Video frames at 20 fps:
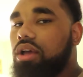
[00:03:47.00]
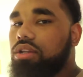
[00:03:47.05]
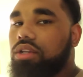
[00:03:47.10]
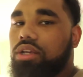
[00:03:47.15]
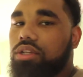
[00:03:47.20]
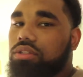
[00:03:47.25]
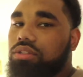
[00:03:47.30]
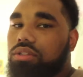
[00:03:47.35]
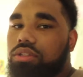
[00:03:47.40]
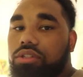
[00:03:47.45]

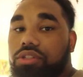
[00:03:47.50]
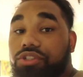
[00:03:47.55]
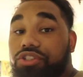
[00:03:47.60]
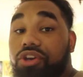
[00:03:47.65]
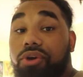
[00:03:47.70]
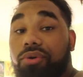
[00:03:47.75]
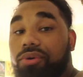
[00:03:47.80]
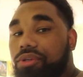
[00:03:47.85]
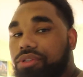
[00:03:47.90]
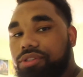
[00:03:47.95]
the
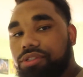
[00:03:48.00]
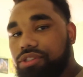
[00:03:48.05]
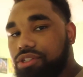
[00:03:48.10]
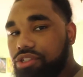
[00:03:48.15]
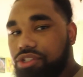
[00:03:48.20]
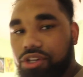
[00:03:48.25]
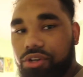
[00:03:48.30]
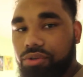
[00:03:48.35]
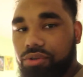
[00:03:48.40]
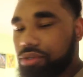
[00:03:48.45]
joke
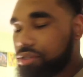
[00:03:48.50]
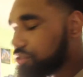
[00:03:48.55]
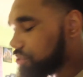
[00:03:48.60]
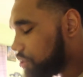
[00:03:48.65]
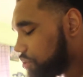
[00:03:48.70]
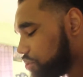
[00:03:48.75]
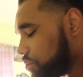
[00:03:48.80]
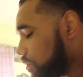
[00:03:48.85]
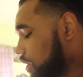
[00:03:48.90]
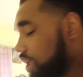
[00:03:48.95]
is
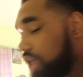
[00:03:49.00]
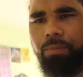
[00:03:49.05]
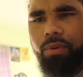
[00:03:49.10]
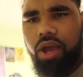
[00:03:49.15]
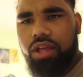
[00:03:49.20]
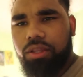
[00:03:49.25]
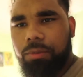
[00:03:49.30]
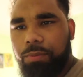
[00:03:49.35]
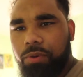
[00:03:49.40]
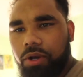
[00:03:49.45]
old.
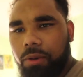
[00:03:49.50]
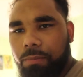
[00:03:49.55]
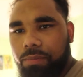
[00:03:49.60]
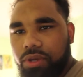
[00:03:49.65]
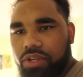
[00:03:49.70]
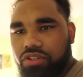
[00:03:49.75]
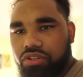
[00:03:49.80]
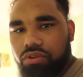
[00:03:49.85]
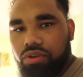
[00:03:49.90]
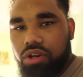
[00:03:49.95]
Probably put a
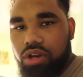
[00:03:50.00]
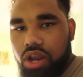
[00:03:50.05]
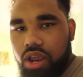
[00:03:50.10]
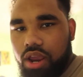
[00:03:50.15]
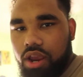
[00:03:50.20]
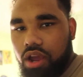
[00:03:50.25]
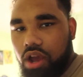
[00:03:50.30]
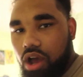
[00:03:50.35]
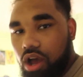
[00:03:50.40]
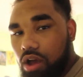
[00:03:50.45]
picture in
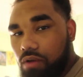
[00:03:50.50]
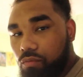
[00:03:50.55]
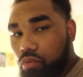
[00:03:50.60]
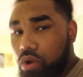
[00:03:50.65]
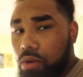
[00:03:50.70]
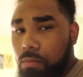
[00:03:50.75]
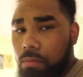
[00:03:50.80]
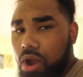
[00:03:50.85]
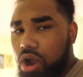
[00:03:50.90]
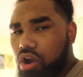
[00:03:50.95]
there of
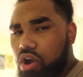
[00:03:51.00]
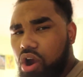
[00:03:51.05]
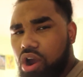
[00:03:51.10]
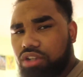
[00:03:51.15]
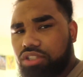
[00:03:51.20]
what my car is